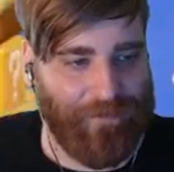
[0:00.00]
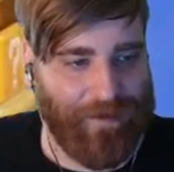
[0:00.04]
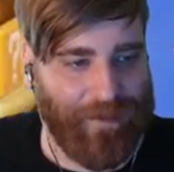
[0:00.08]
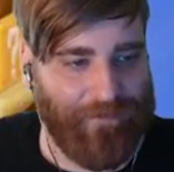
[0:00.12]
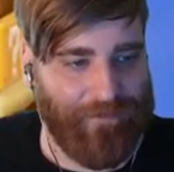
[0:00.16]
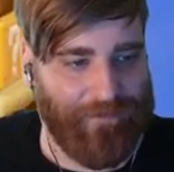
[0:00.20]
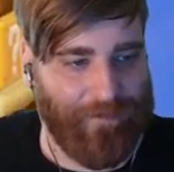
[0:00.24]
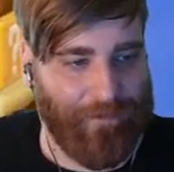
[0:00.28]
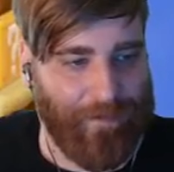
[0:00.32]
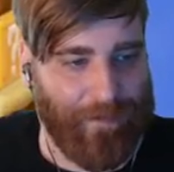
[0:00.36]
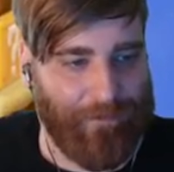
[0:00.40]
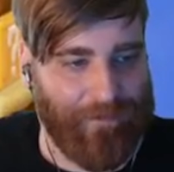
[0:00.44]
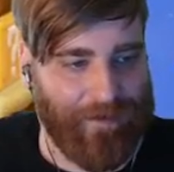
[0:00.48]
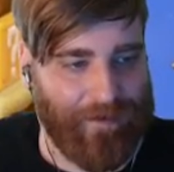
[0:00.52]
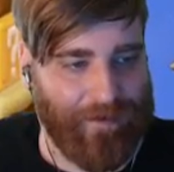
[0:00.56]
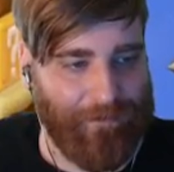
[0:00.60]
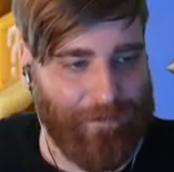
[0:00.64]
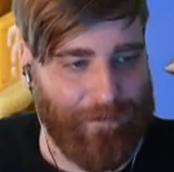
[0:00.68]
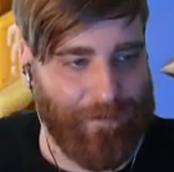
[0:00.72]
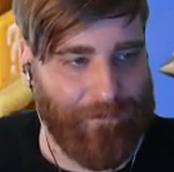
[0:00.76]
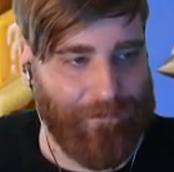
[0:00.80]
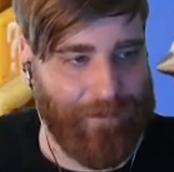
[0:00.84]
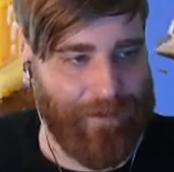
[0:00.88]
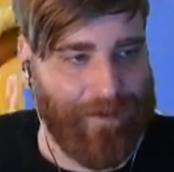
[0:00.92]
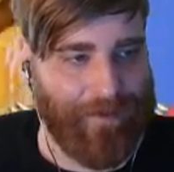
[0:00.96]
what I remember in
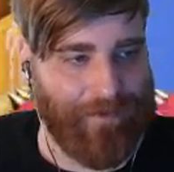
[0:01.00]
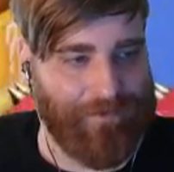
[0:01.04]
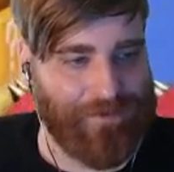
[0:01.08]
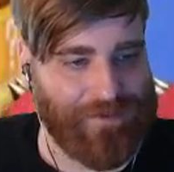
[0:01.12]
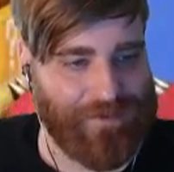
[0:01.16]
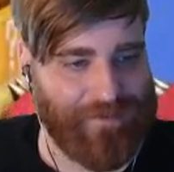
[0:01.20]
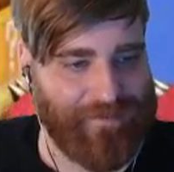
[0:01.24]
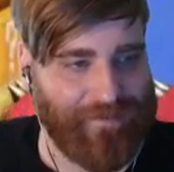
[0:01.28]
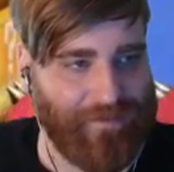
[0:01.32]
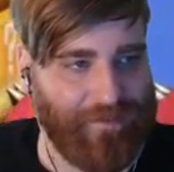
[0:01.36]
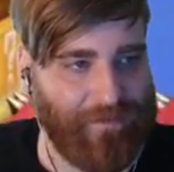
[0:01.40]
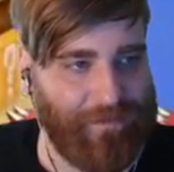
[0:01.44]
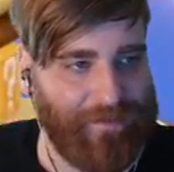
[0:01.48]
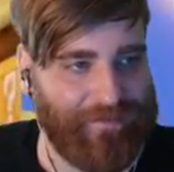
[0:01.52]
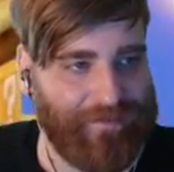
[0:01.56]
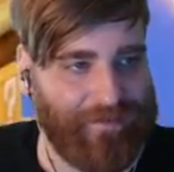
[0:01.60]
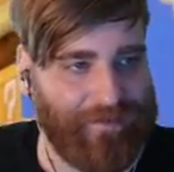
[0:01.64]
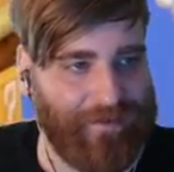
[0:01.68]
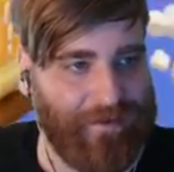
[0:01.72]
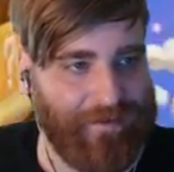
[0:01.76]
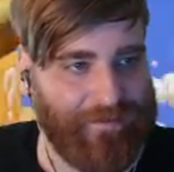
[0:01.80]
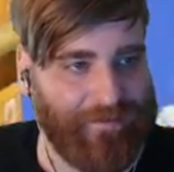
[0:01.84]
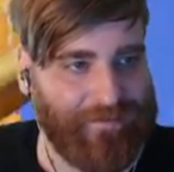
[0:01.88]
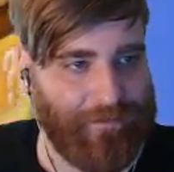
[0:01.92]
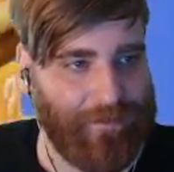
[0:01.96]
my mind, which is a little
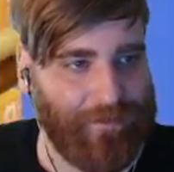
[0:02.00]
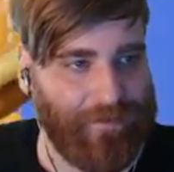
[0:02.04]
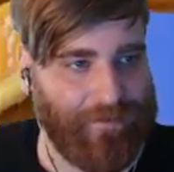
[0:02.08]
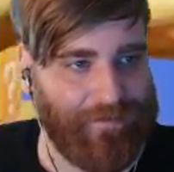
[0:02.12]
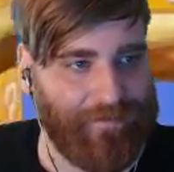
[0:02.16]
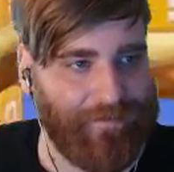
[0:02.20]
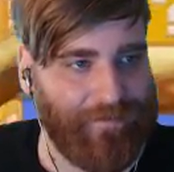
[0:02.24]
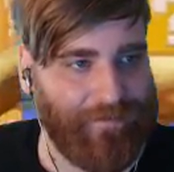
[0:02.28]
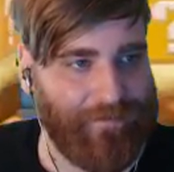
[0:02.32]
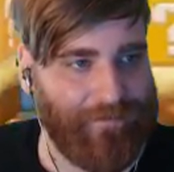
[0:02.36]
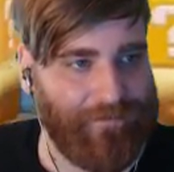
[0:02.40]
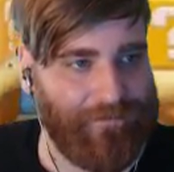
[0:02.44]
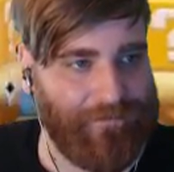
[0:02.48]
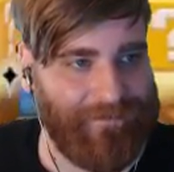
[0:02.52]
bizarre, I suppose.